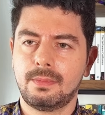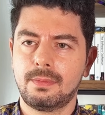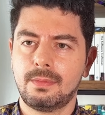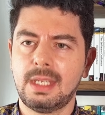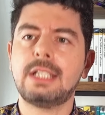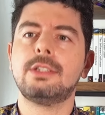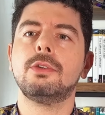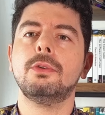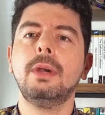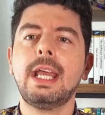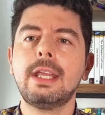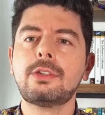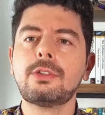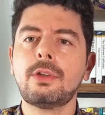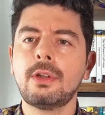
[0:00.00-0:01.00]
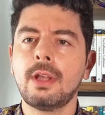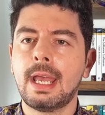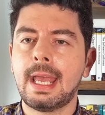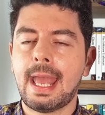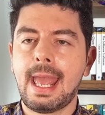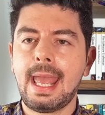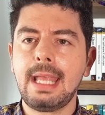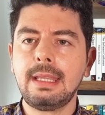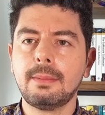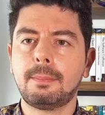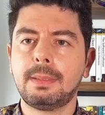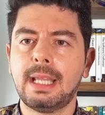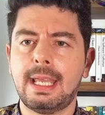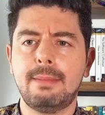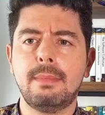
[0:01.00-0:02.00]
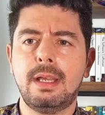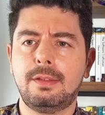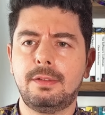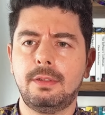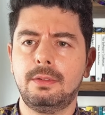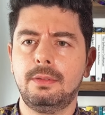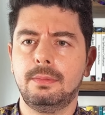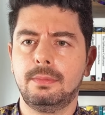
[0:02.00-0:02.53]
a duration and a play method.